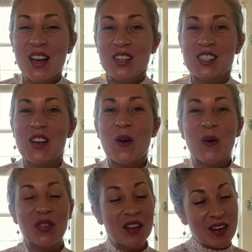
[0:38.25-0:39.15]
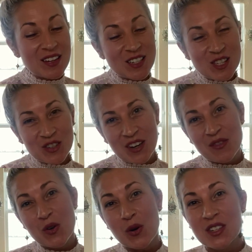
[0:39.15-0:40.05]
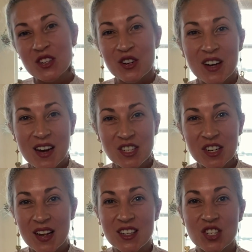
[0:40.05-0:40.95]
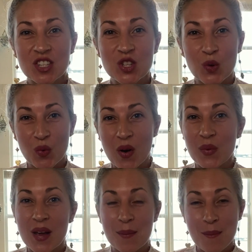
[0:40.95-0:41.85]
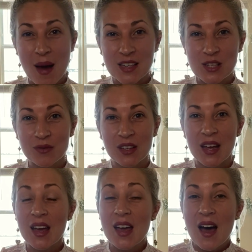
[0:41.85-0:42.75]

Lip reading: So the industry of course creation is just growing massively.